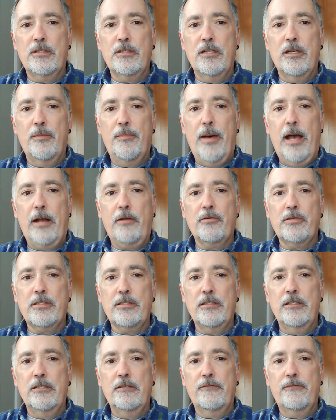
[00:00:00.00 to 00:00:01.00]
the
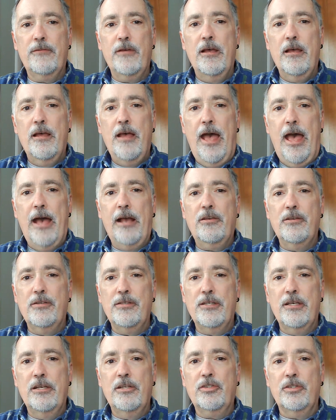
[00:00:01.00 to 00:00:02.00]
hypocrisy of
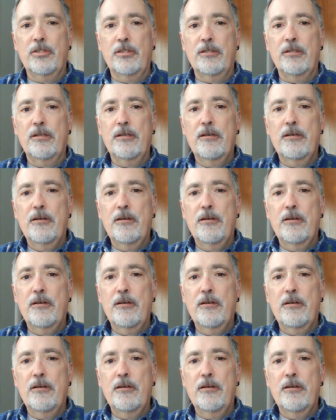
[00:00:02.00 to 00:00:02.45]
accusation,